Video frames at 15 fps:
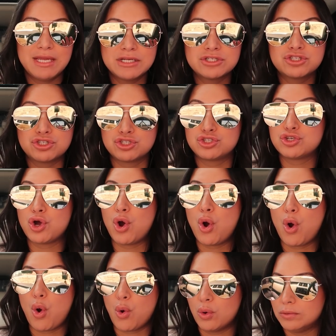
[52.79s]
It is
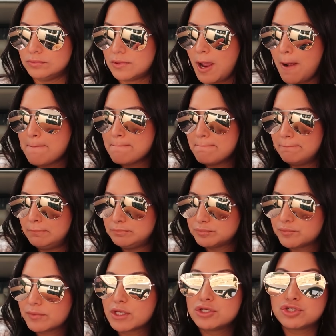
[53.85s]
so,
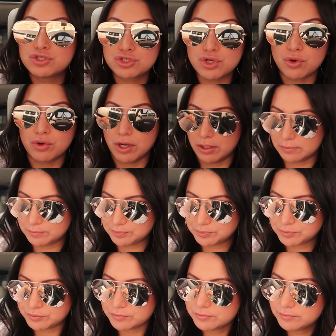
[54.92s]
so good.
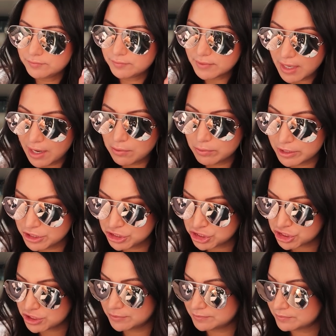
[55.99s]
I
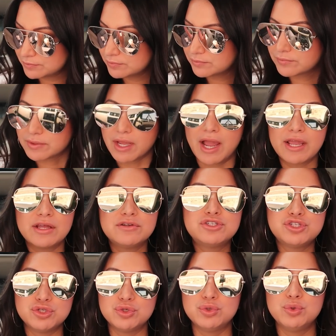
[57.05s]
wish I could
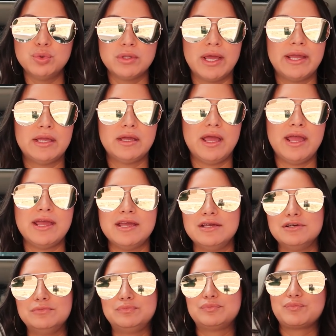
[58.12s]
do like a